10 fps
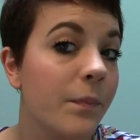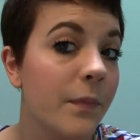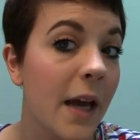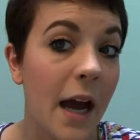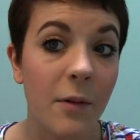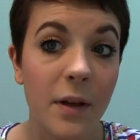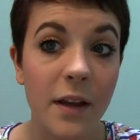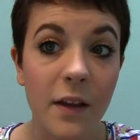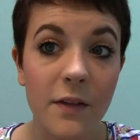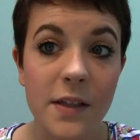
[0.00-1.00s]
Yeah, I really
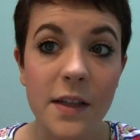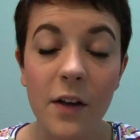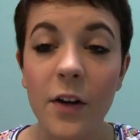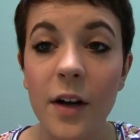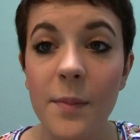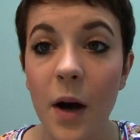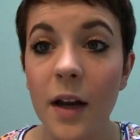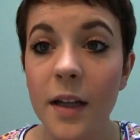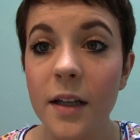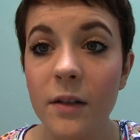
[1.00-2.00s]
love this color. I bought
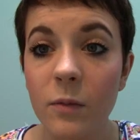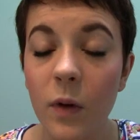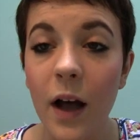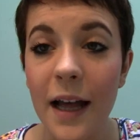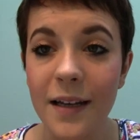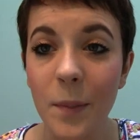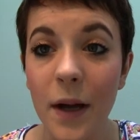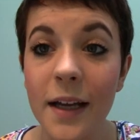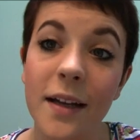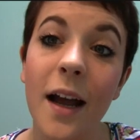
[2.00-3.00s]
it. Well, I didn't
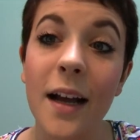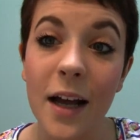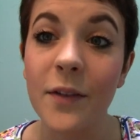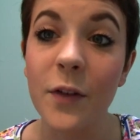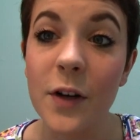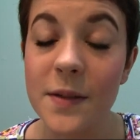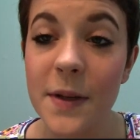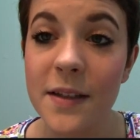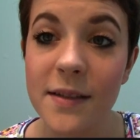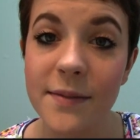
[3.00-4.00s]
buy it. I got it for
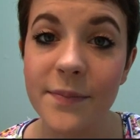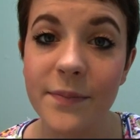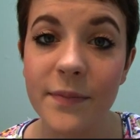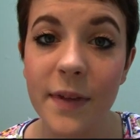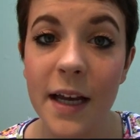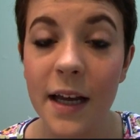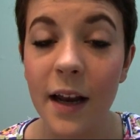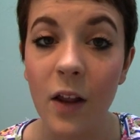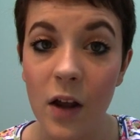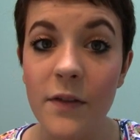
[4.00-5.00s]
Christmas. And
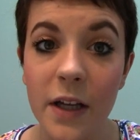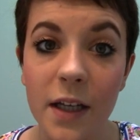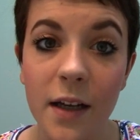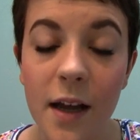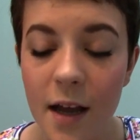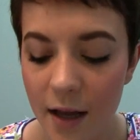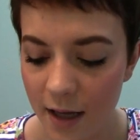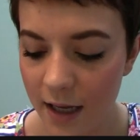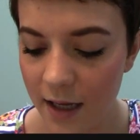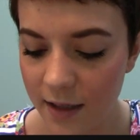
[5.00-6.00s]
I love it.
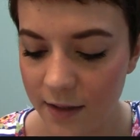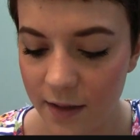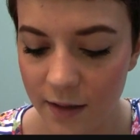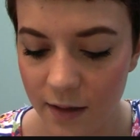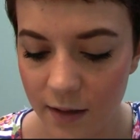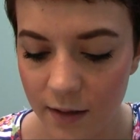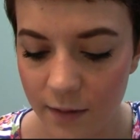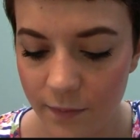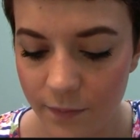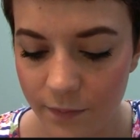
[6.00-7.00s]
And,
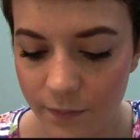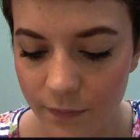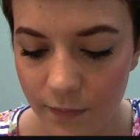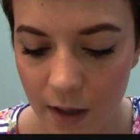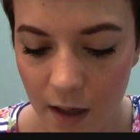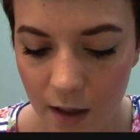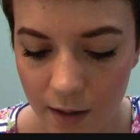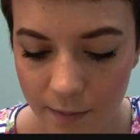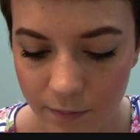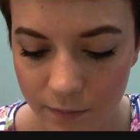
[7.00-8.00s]

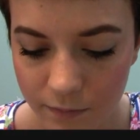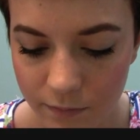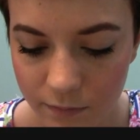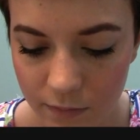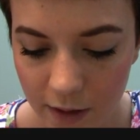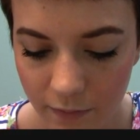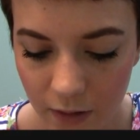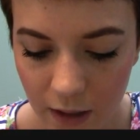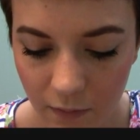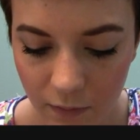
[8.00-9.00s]
I
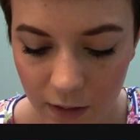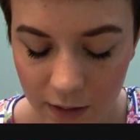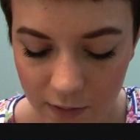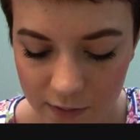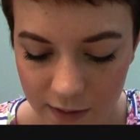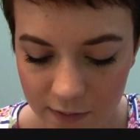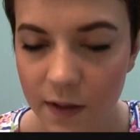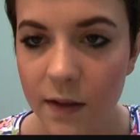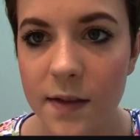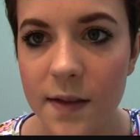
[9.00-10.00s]
forgot what else I was
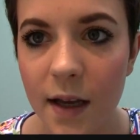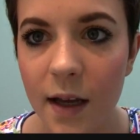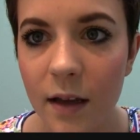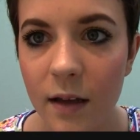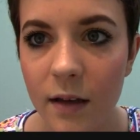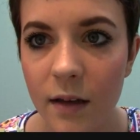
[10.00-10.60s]
gonna say.